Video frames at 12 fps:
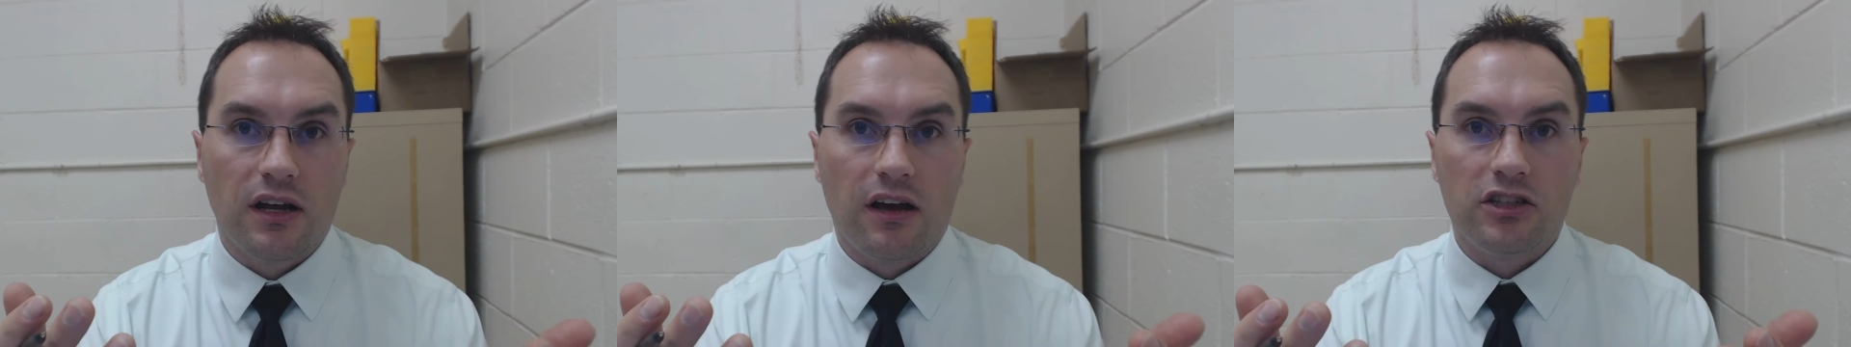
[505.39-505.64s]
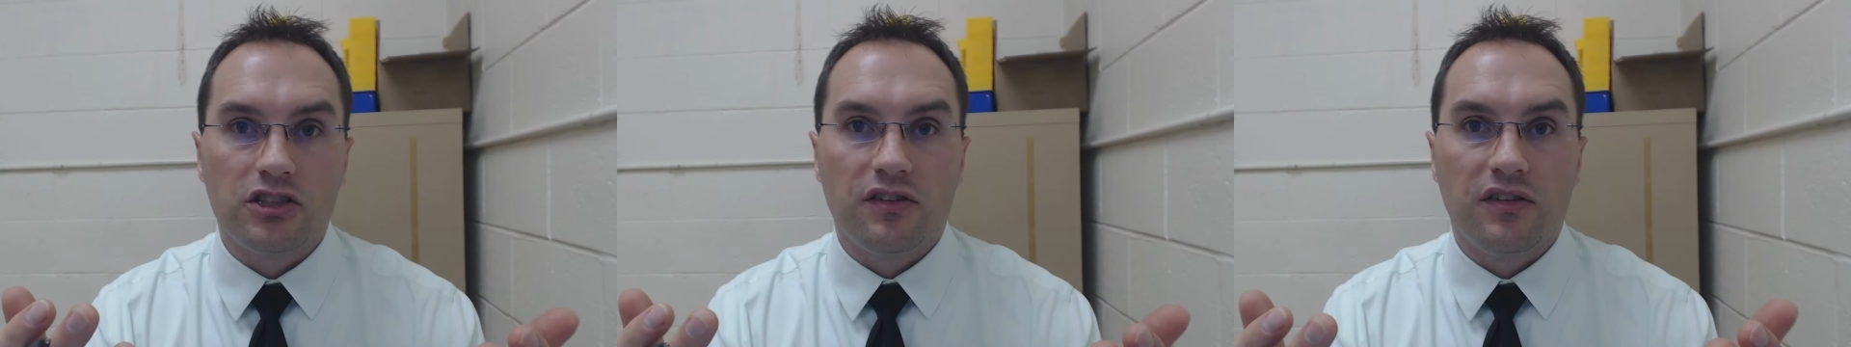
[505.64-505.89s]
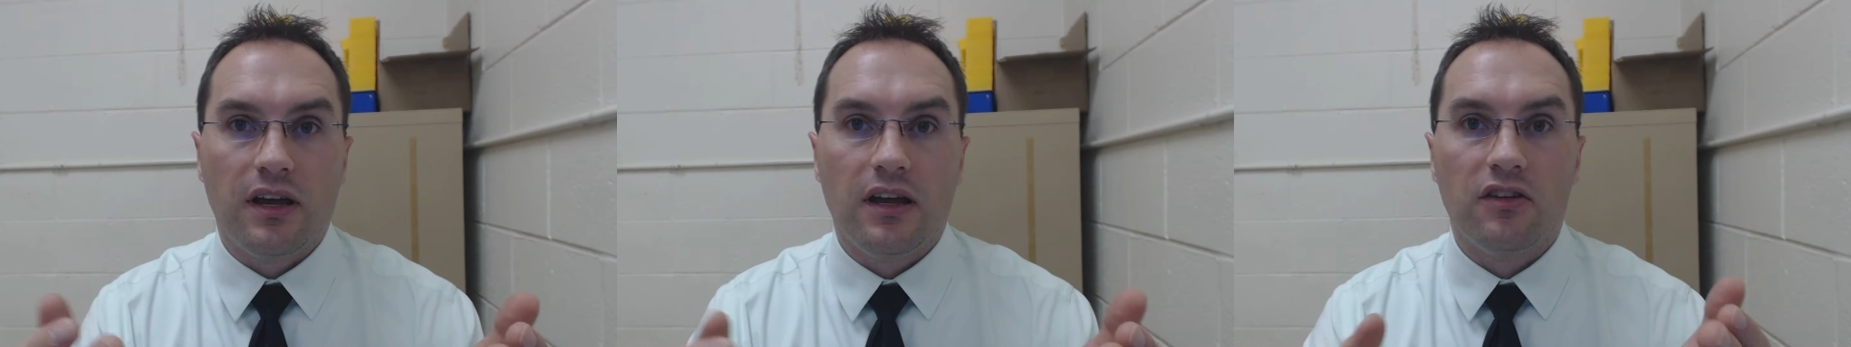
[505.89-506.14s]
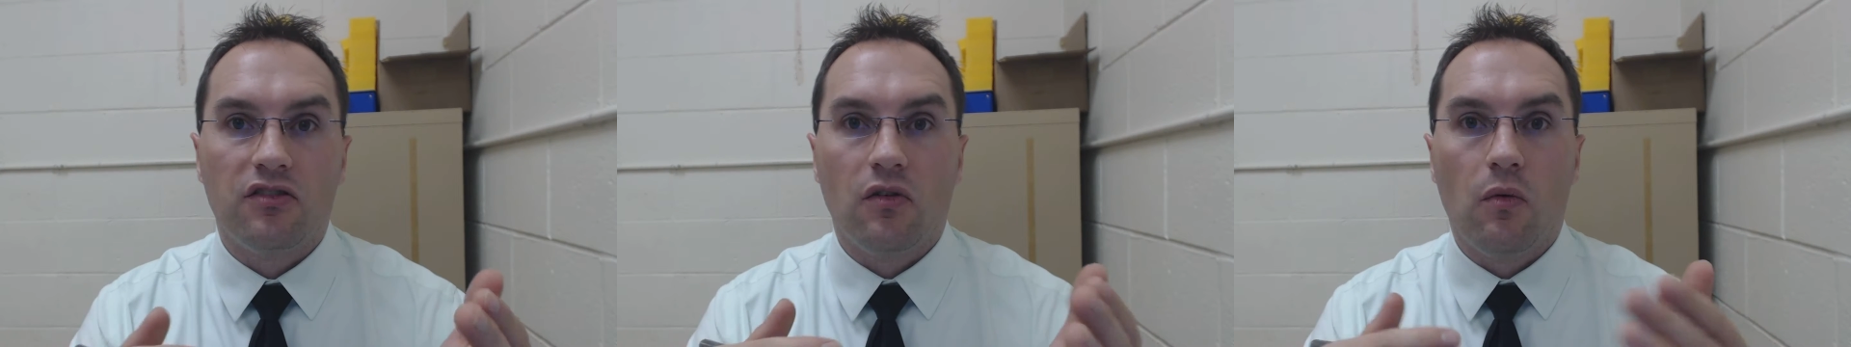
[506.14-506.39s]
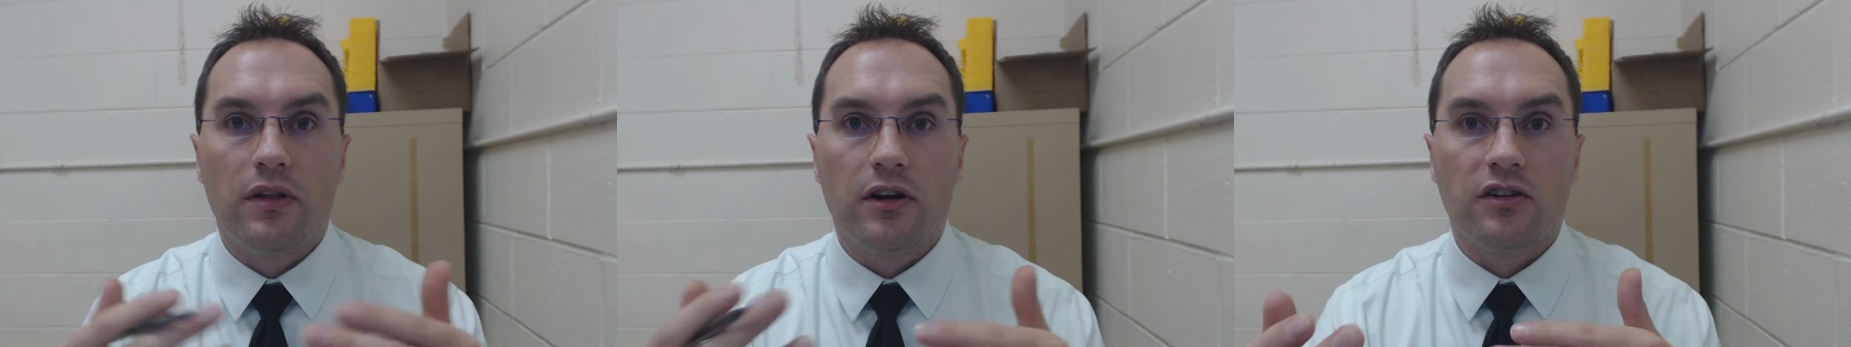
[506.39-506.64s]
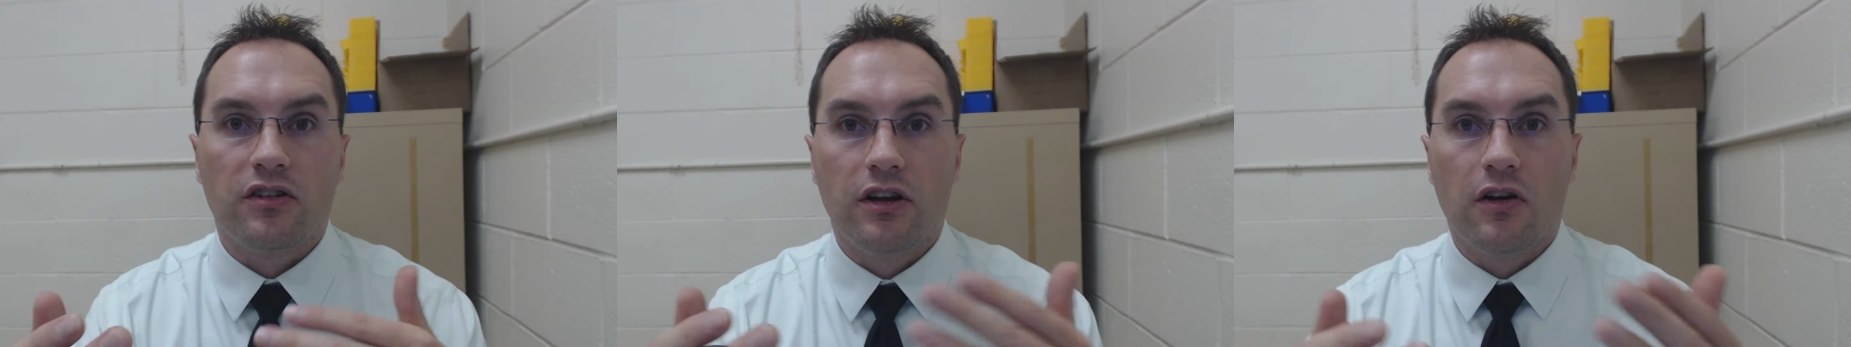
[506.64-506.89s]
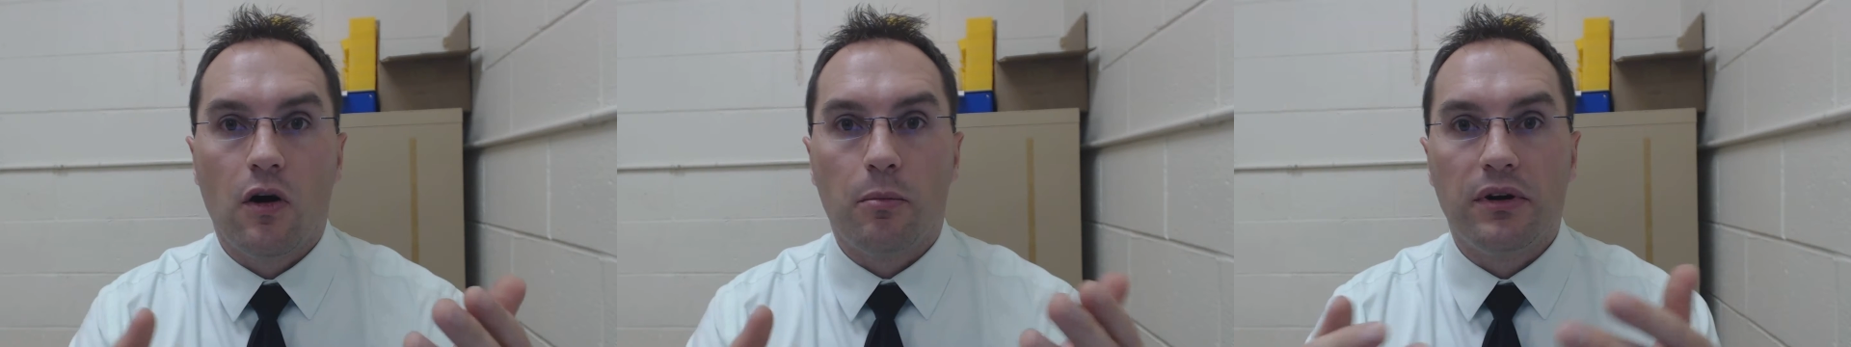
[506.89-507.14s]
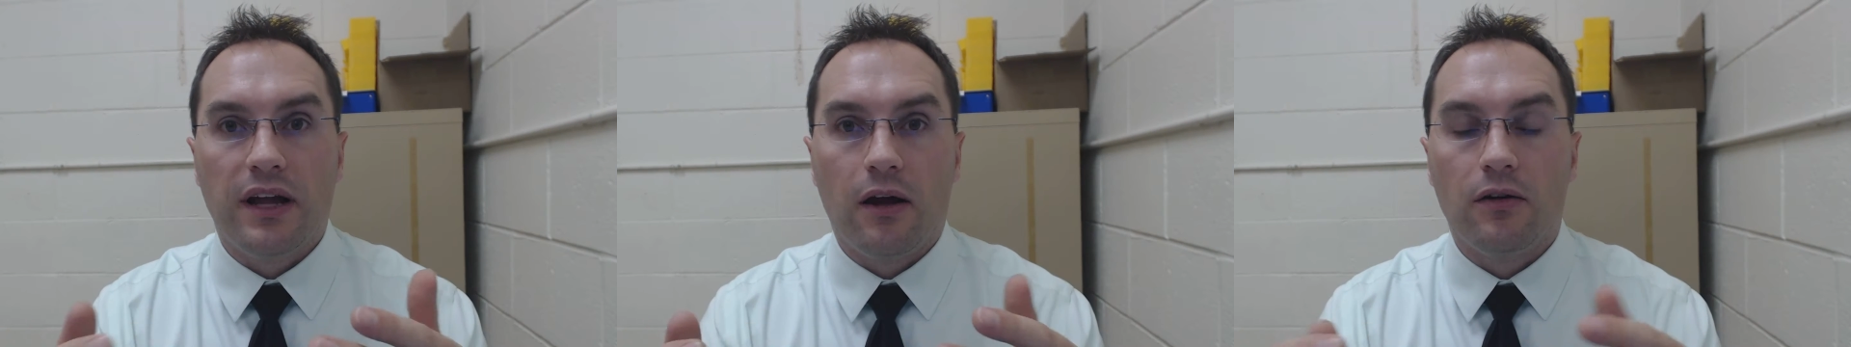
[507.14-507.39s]
I should say, as to whether it's going to go
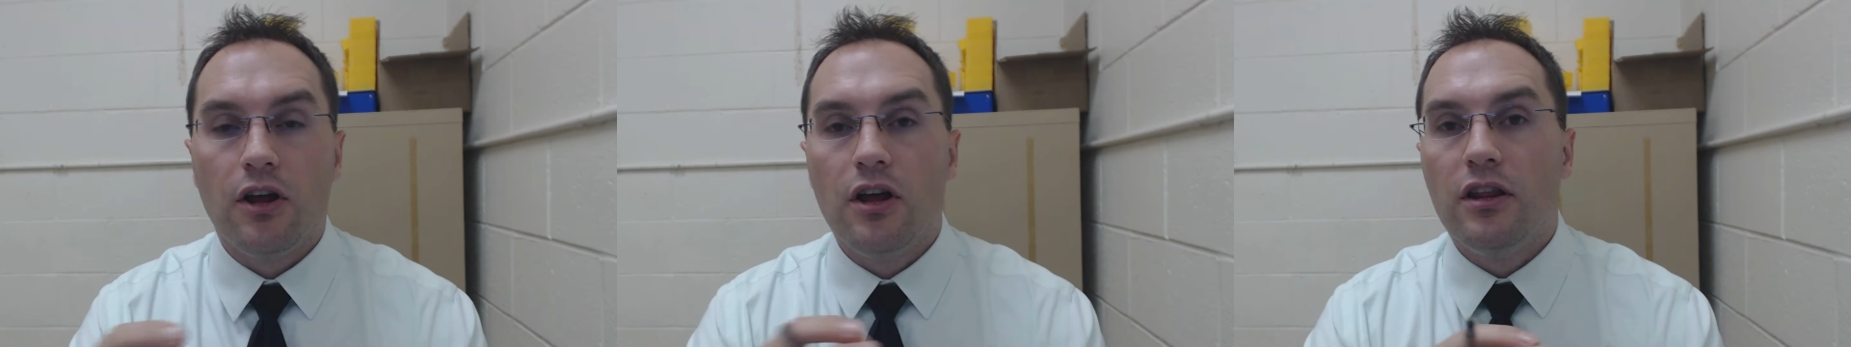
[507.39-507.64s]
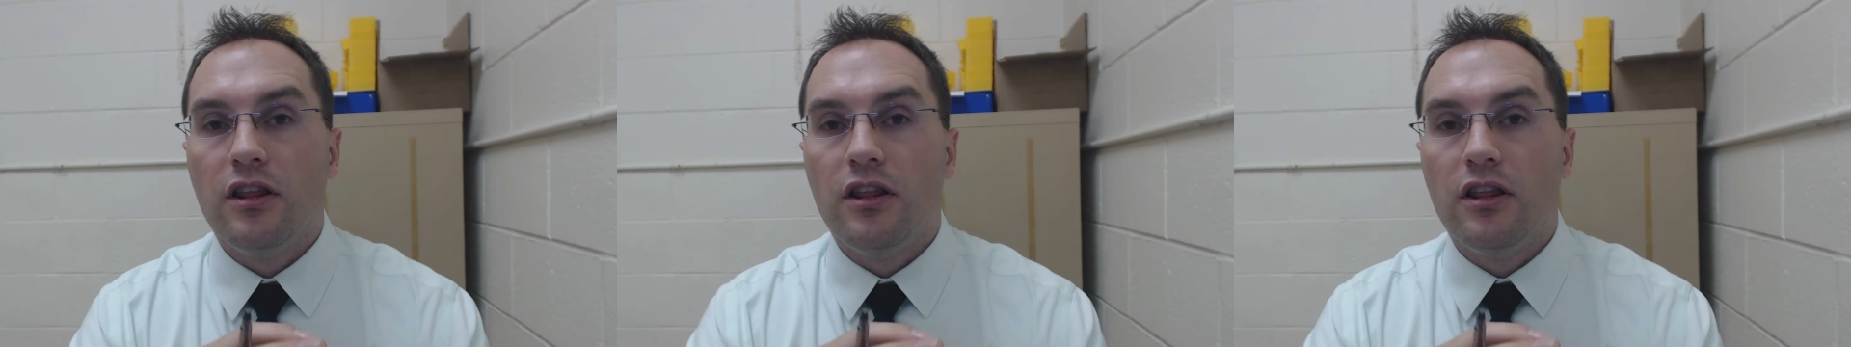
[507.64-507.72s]
up or down.